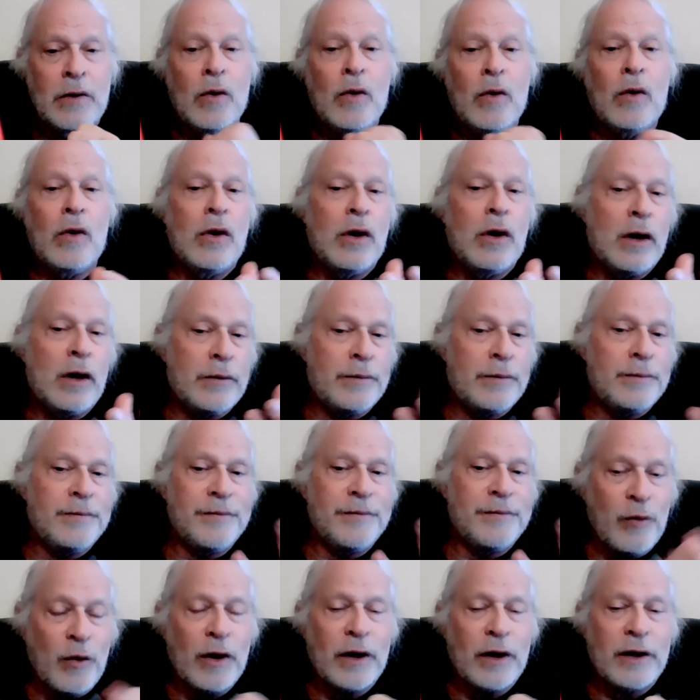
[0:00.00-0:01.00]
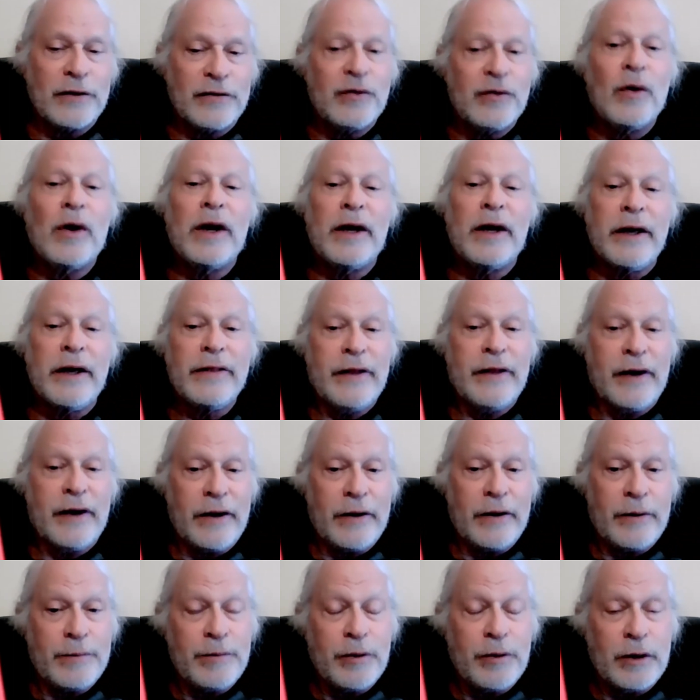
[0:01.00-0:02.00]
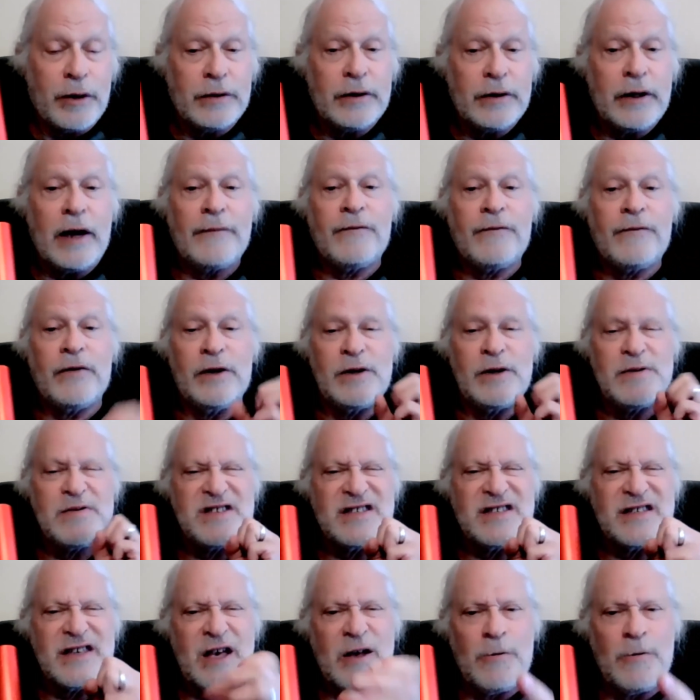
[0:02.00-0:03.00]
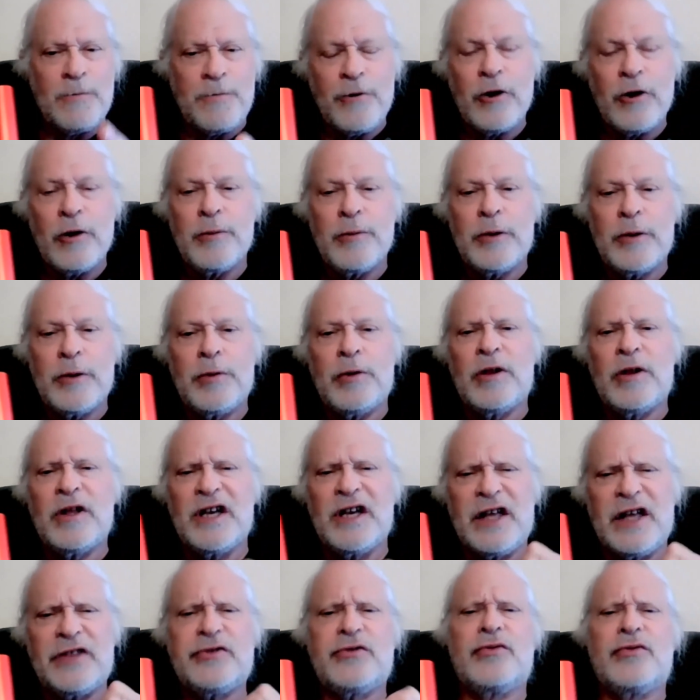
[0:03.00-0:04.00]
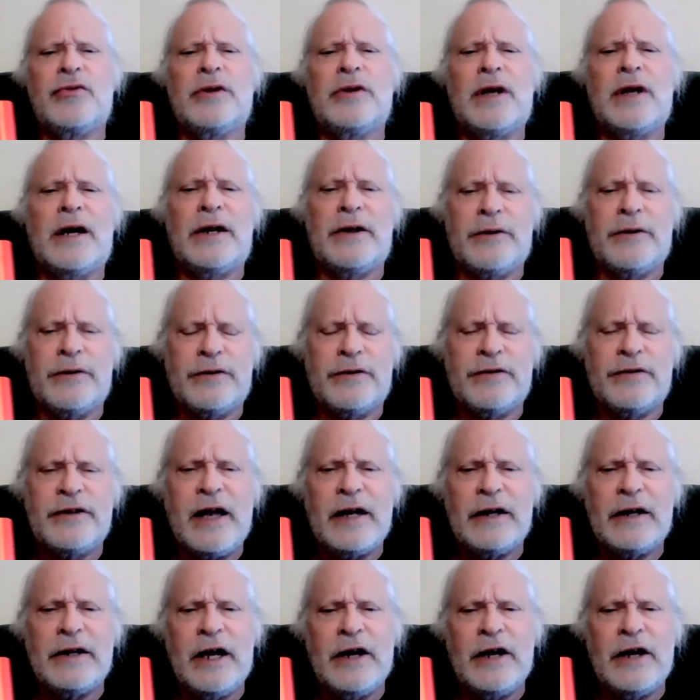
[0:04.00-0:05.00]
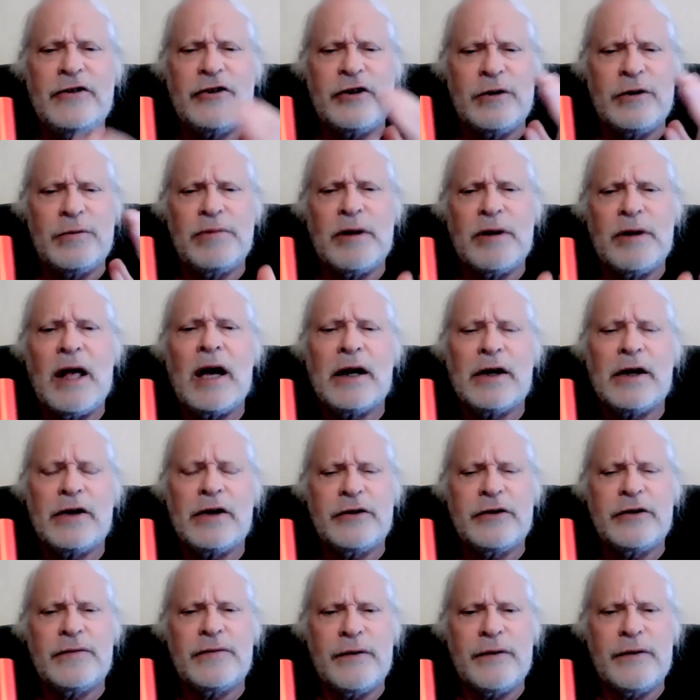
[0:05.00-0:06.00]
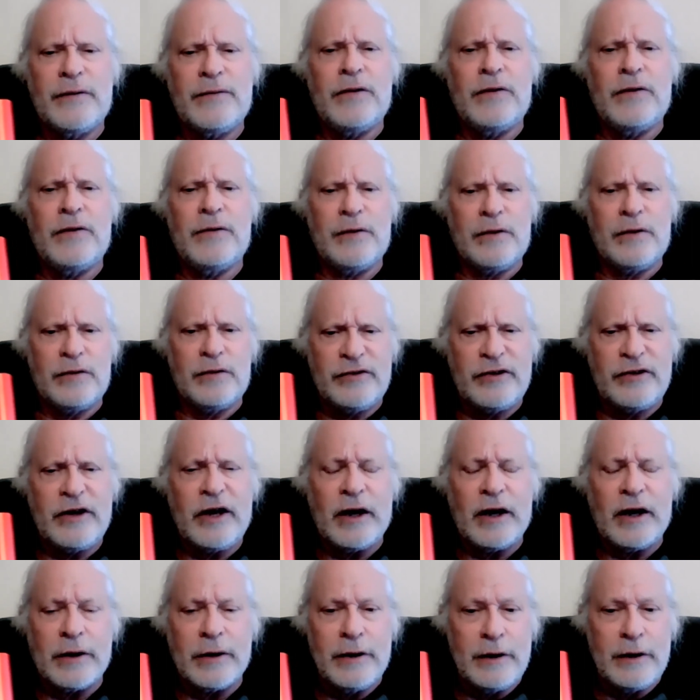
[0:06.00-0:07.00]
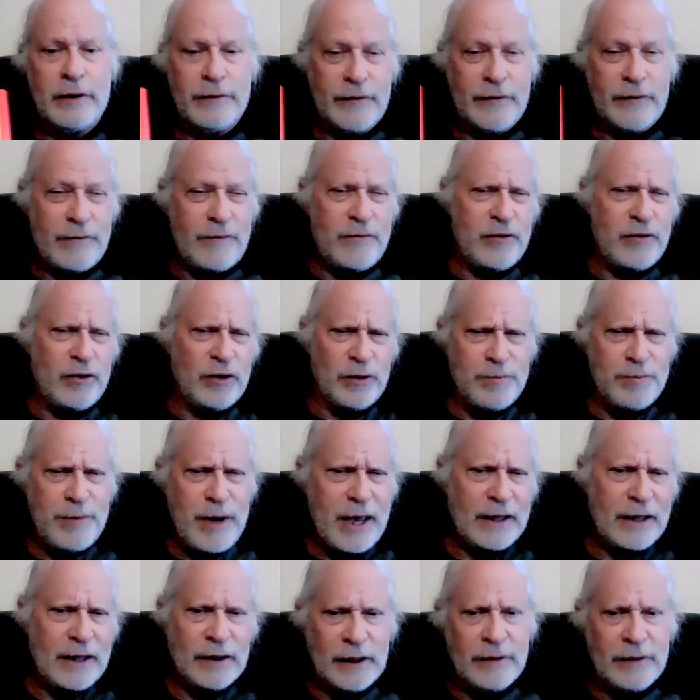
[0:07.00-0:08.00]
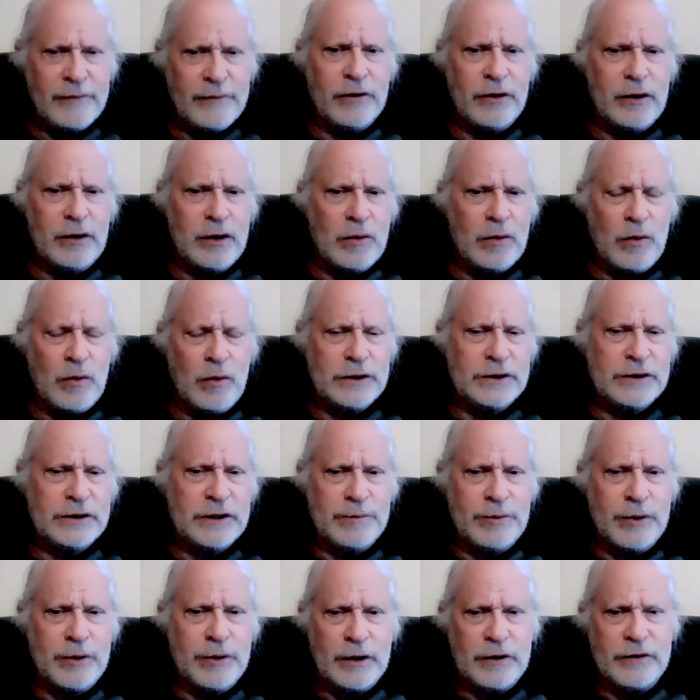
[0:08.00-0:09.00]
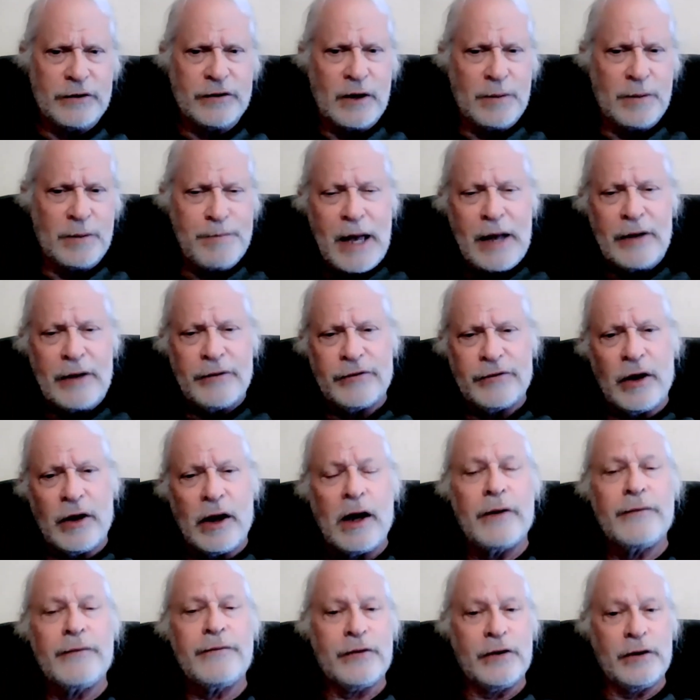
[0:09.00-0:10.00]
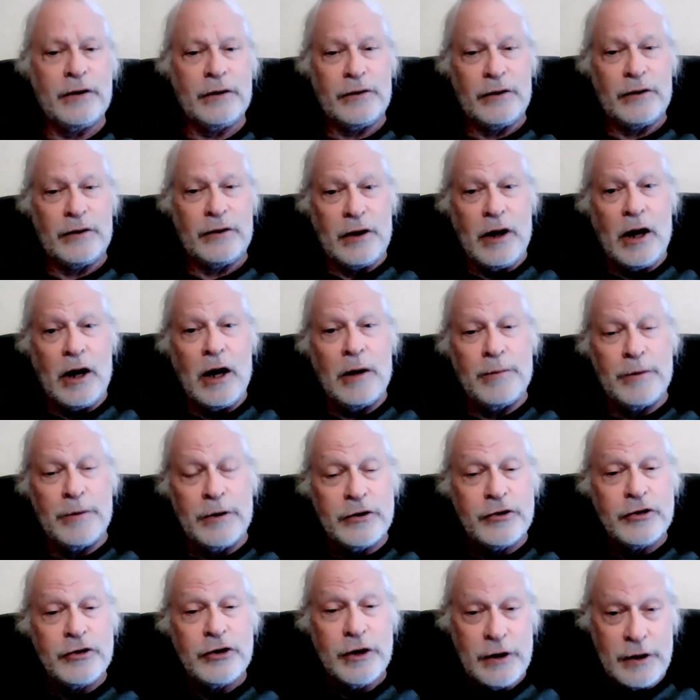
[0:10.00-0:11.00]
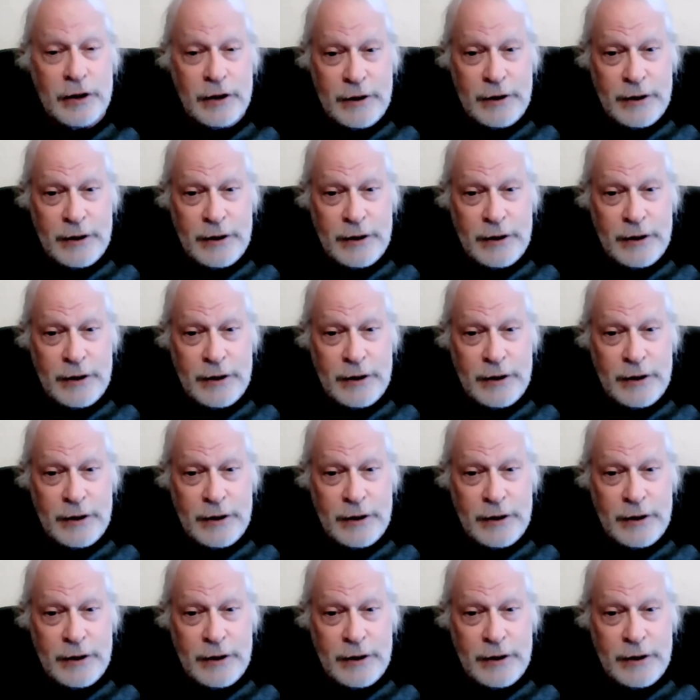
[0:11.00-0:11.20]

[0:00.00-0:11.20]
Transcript: or work its way in there, but definitely cell permeable and get through a lot of stagnation and blockage if, if you're sick. If you have a really bad liver, you don't want something that's going to bounce off the garbage. If